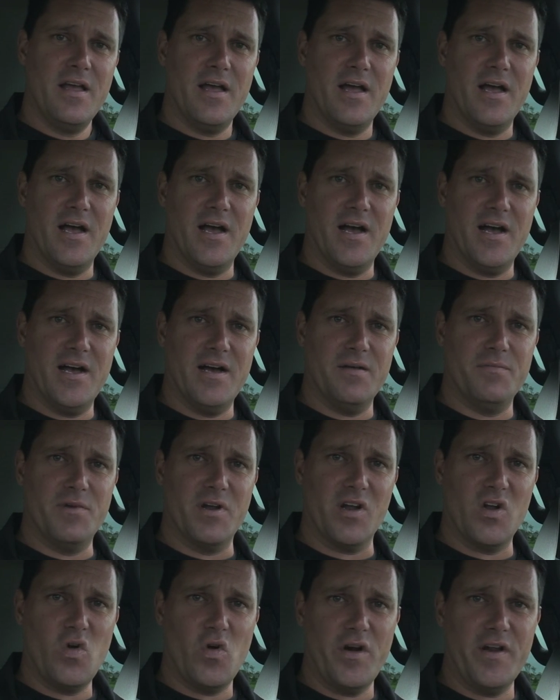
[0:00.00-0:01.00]
Uh,
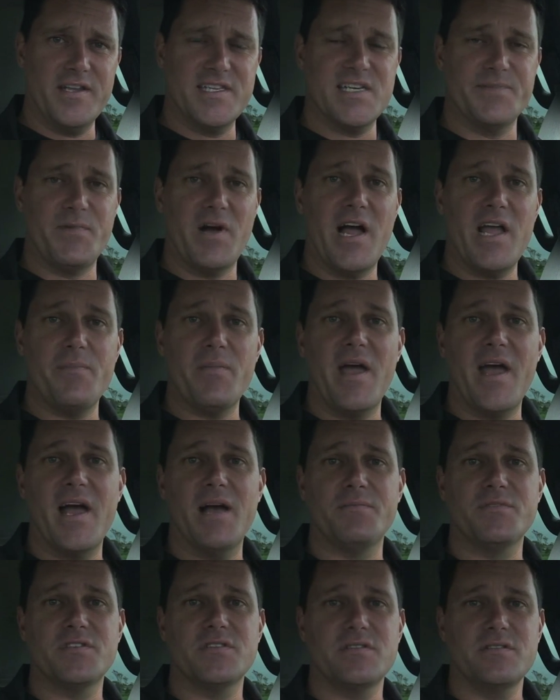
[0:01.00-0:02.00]
but according to my
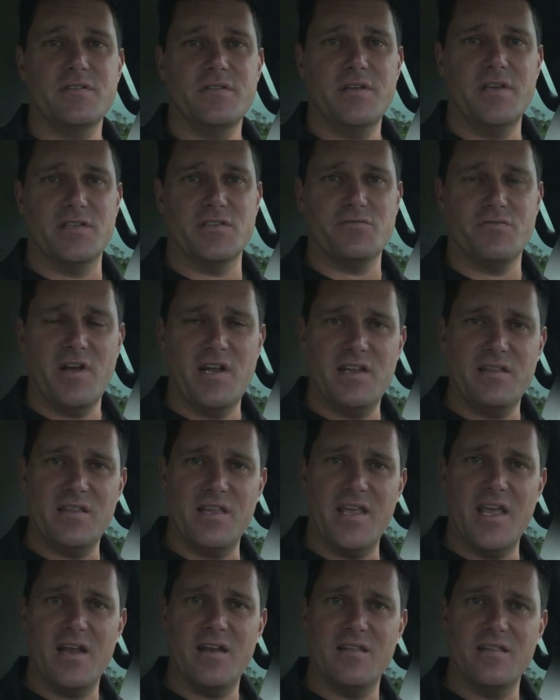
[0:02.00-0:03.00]
maps, it's right at
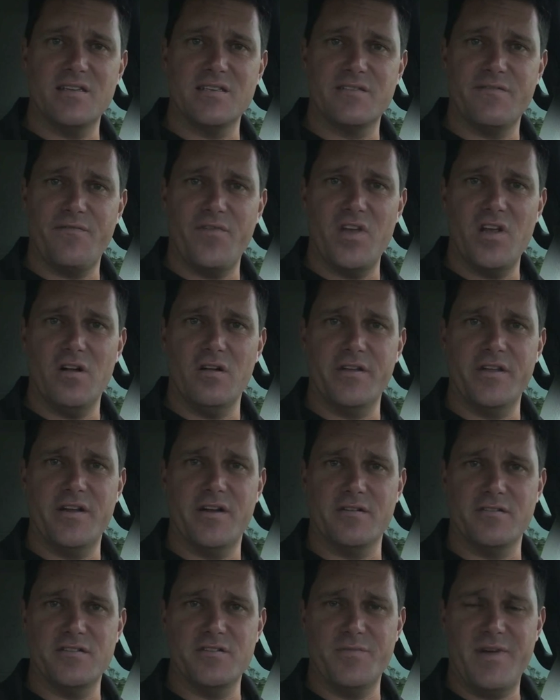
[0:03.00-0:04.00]
the end of this field
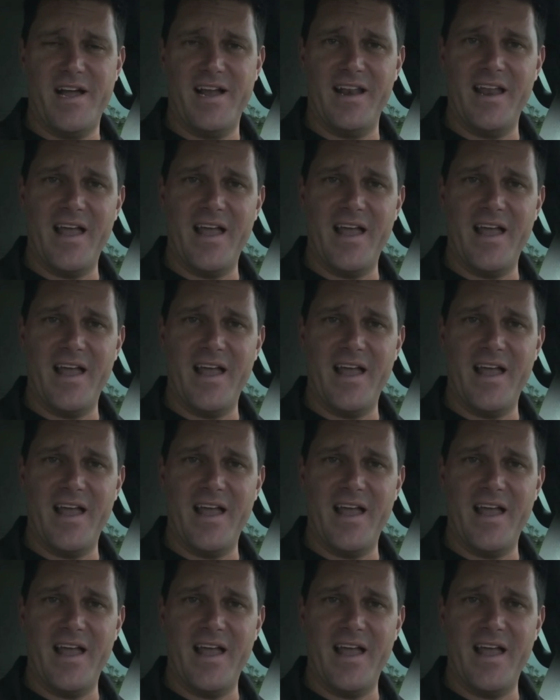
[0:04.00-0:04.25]
here to my